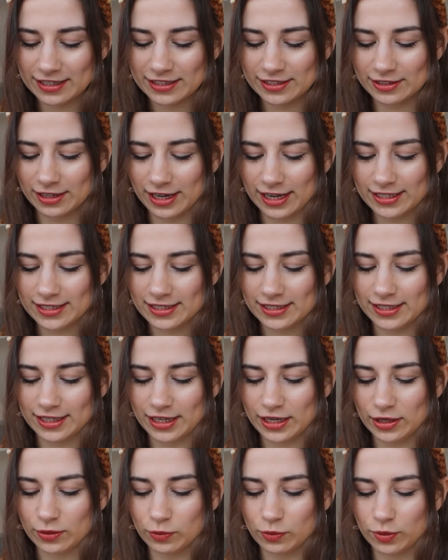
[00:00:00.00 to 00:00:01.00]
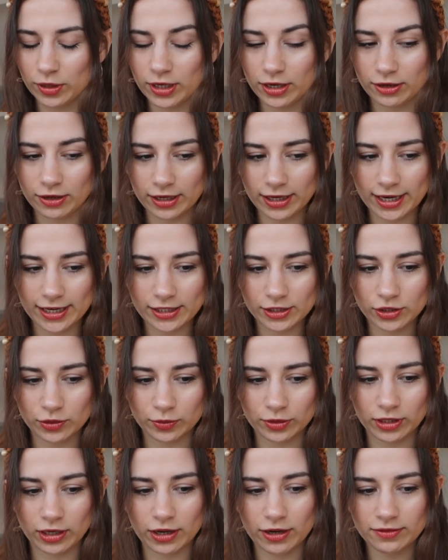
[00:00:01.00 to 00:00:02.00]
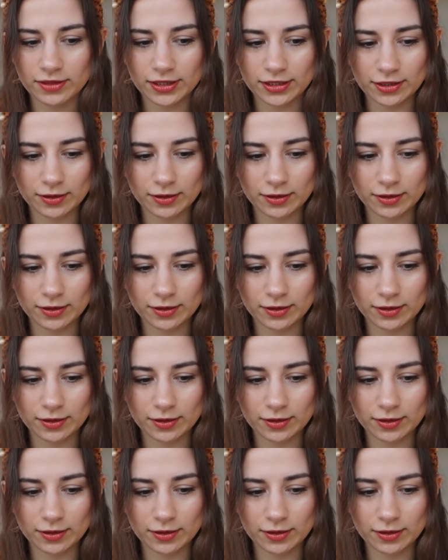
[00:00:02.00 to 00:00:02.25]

So let's see what Archangel would love to